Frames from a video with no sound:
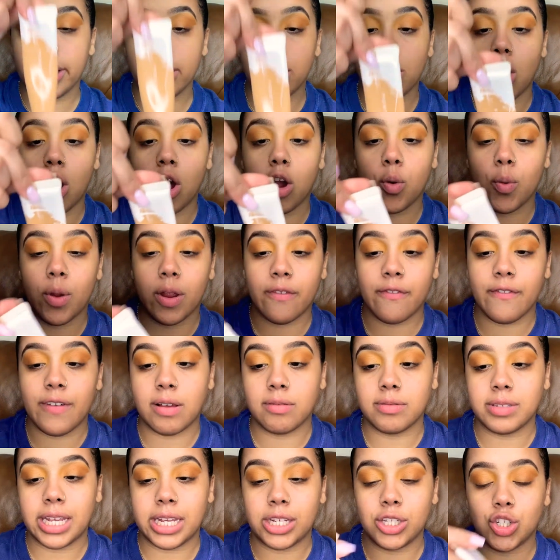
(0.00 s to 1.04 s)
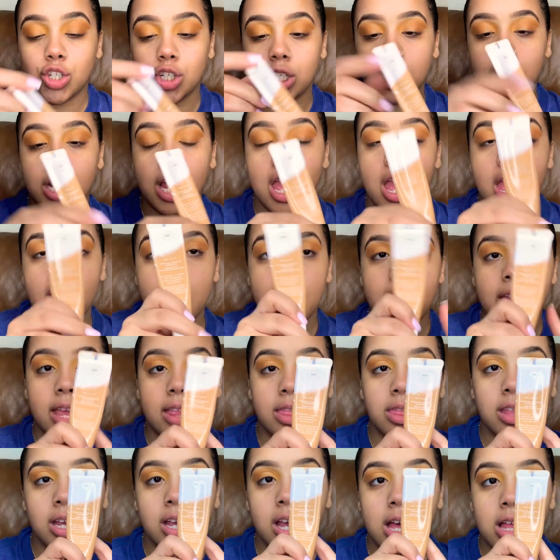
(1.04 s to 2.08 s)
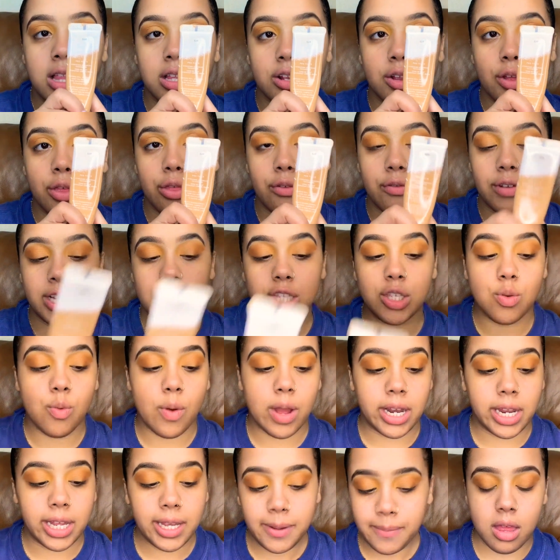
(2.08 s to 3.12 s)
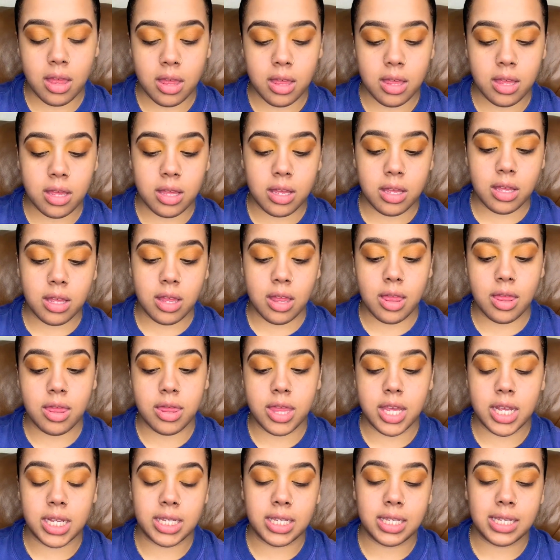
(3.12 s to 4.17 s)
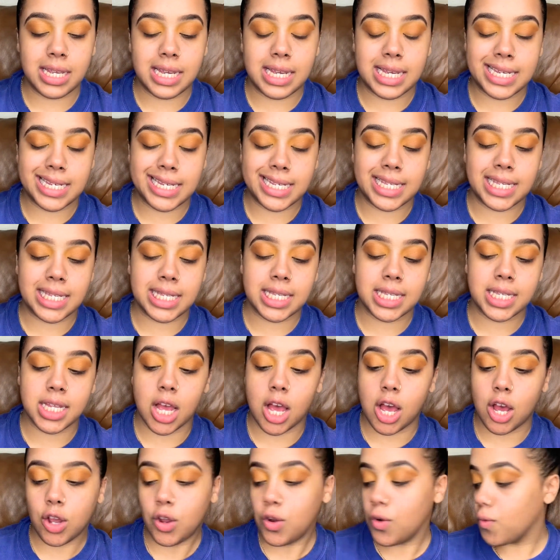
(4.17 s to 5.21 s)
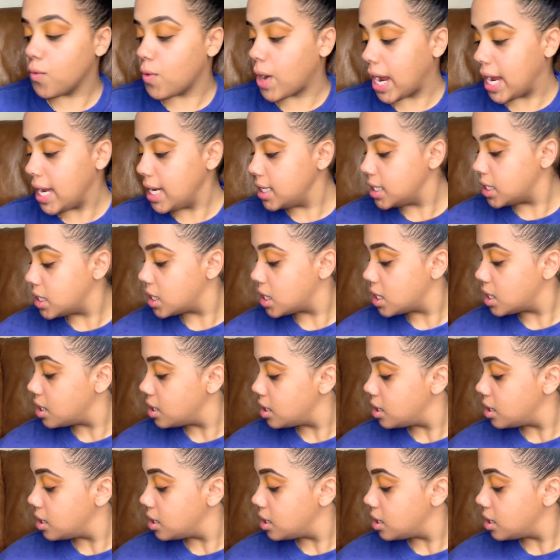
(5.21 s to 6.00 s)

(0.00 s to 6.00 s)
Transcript: Longwear Foundation in the color 320. This is a great